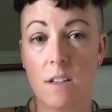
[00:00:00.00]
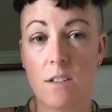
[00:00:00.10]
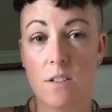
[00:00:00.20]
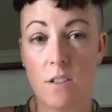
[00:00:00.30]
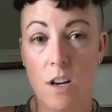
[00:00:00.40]

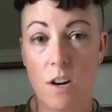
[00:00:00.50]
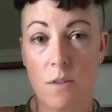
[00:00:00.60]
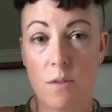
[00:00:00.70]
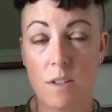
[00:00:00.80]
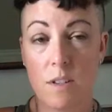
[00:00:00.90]

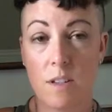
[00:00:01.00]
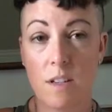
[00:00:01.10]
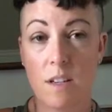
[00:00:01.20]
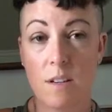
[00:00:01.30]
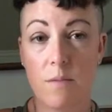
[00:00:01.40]
So
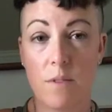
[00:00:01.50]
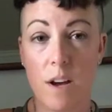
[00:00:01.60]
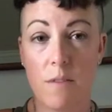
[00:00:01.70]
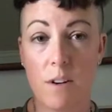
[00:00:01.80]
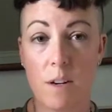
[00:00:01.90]
if
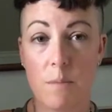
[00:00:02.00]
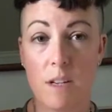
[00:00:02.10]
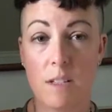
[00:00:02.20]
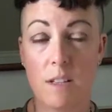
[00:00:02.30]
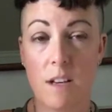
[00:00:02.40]
ever
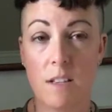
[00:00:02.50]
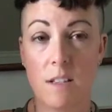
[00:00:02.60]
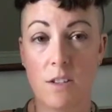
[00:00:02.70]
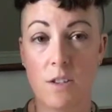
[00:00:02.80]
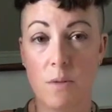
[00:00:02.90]
anybody's in that
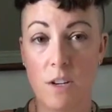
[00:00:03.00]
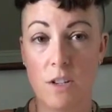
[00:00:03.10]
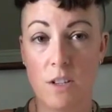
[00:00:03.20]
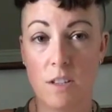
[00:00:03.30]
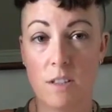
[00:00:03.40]

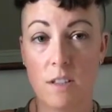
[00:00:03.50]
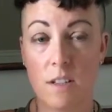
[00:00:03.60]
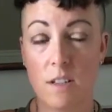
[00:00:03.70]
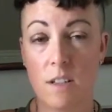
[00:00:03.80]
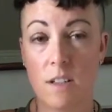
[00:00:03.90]
situation
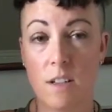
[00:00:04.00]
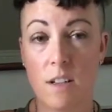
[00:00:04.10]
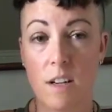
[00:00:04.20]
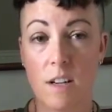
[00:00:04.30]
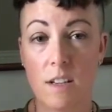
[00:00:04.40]

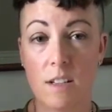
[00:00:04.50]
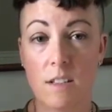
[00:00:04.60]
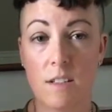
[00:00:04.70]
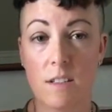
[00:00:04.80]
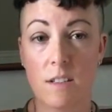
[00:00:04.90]

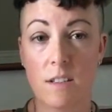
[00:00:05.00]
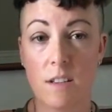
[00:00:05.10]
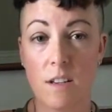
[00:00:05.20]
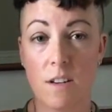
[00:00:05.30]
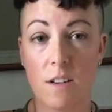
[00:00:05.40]
and
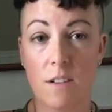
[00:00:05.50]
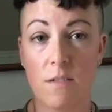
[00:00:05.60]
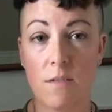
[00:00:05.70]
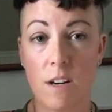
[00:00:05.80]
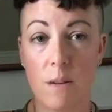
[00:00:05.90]
they're
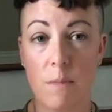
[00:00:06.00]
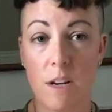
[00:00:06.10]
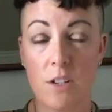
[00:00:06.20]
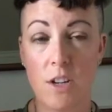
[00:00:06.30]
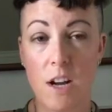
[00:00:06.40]
ready to
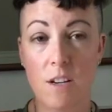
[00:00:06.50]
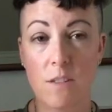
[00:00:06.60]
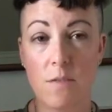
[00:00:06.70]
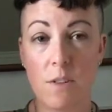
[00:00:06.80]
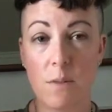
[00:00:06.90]
make a
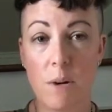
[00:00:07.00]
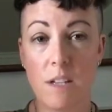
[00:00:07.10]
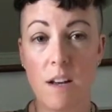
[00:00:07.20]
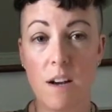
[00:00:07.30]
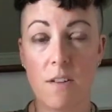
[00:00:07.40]
change for their
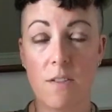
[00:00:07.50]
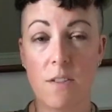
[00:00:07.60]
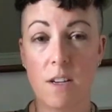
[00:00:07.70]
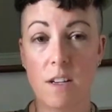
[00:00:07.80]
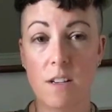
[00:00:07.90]
pet's health,
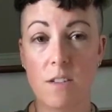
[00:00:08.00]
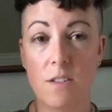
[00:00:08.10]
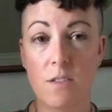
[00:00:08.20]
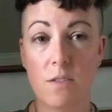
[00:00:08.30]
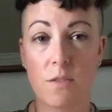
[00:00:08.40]
they need
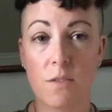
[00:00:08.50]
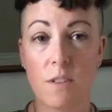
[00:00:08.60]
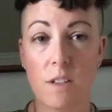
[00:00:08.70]
to